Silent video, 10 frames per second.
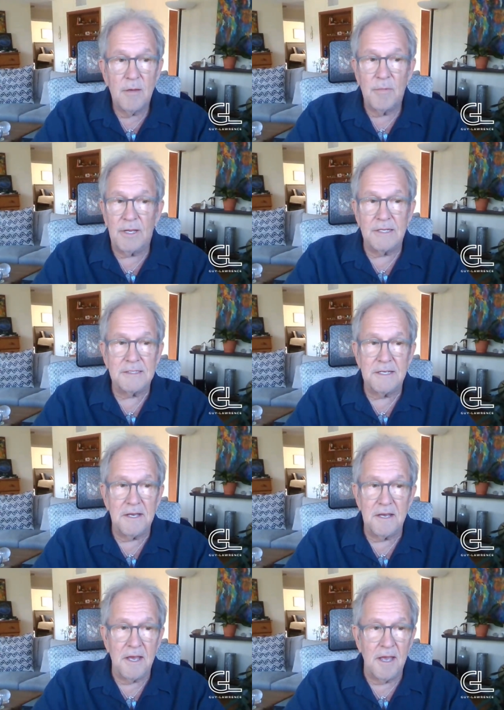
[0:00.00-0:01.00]
because
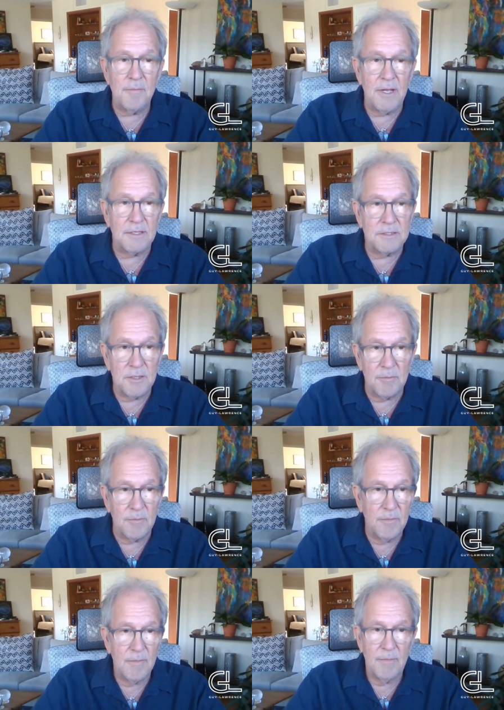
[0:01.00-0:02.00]
I'm not
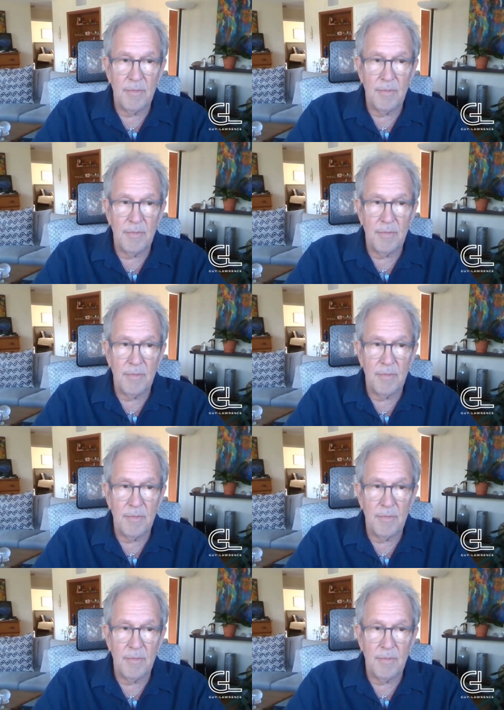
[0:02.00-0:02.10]
some